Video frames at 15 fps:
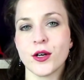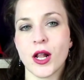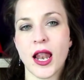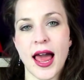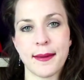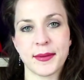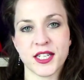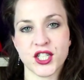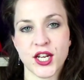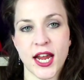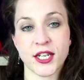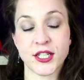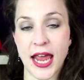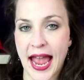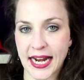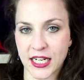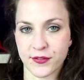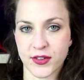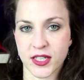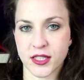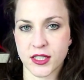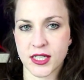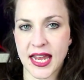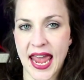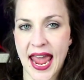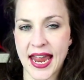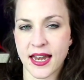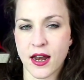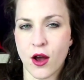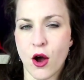climate change activists can